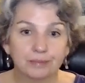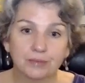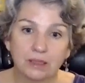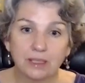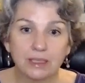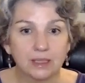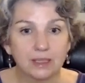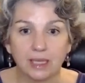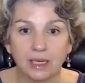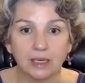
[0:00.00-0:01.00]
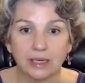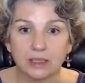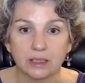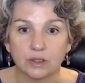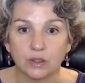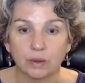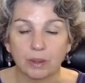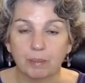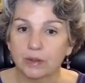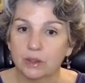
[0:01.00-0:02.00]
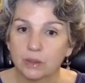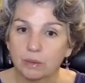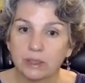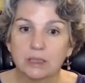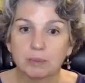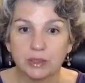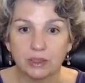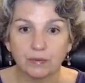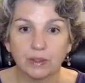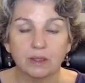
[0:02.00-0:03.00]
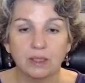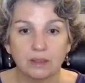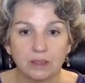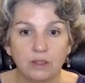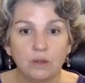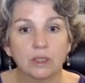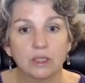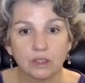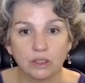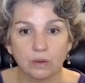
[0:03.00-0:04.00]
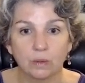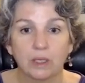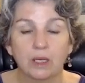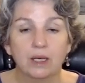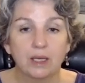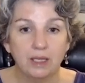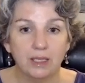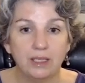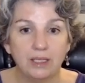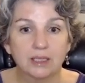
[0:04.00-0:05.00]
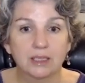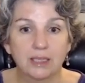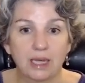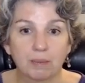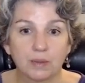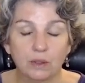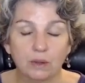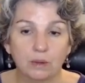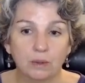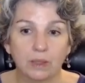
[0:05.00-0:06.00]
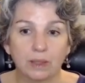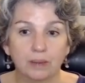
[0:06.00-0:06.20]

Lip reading: less than 10 lessons to it, but there's really specific things that you can do in each step to